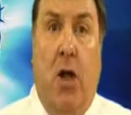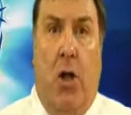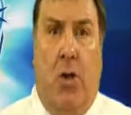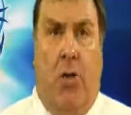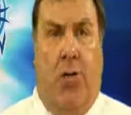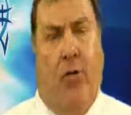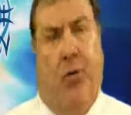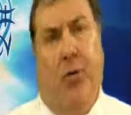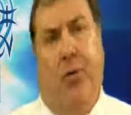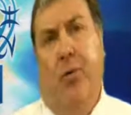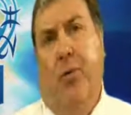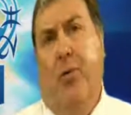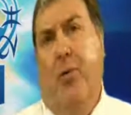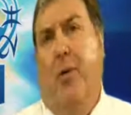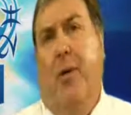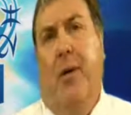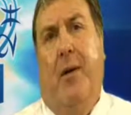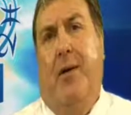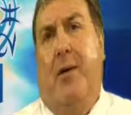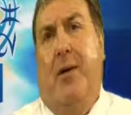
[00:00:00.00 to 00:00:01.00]

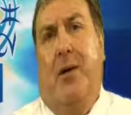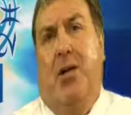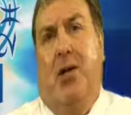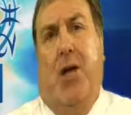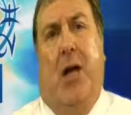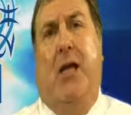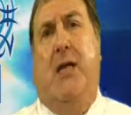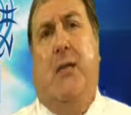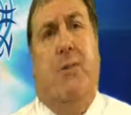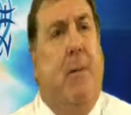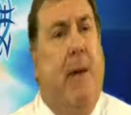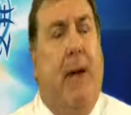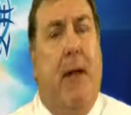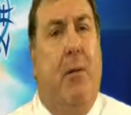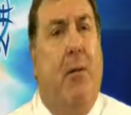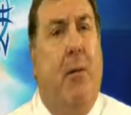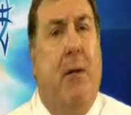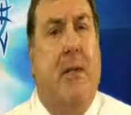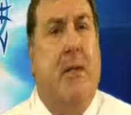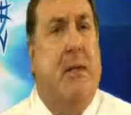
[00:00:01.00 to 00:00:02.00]
through just
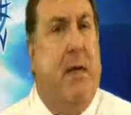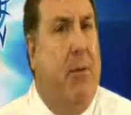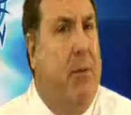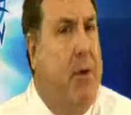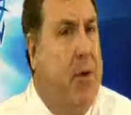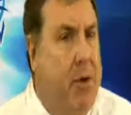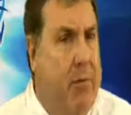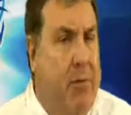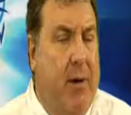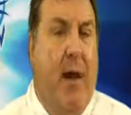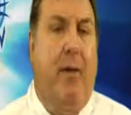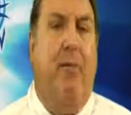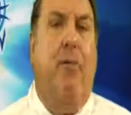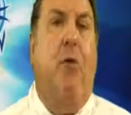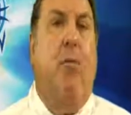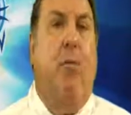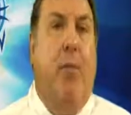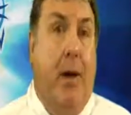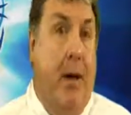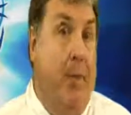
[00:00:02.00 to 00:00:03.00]
being with someone you love
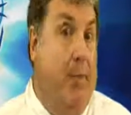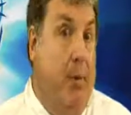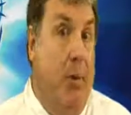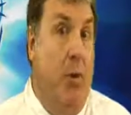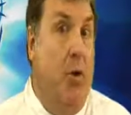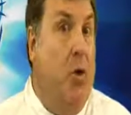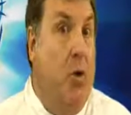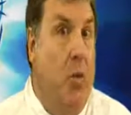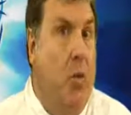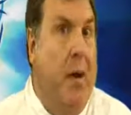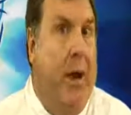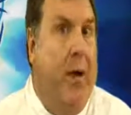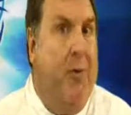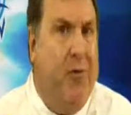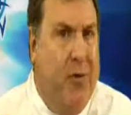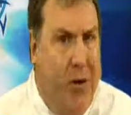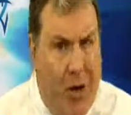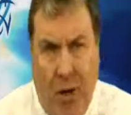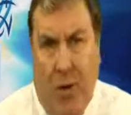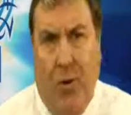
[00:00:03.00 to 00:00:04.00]
or people who
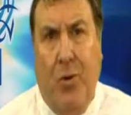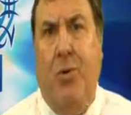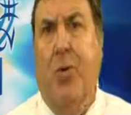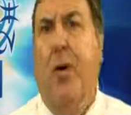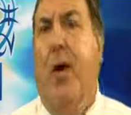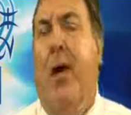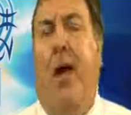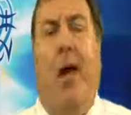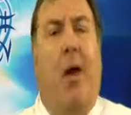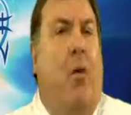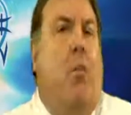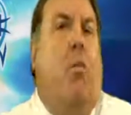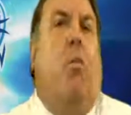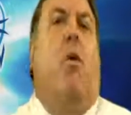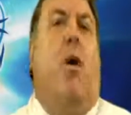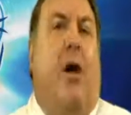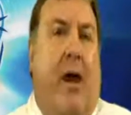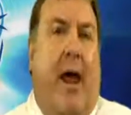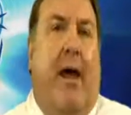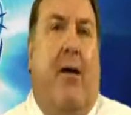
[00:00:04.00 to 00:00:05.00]
love you,
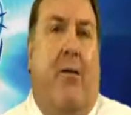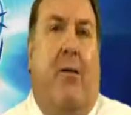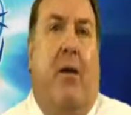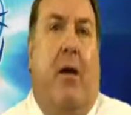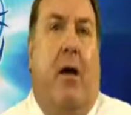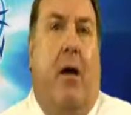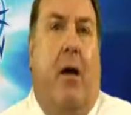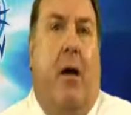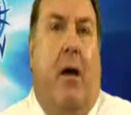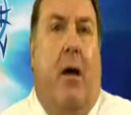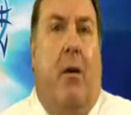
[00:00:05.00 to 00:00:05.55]
whatever.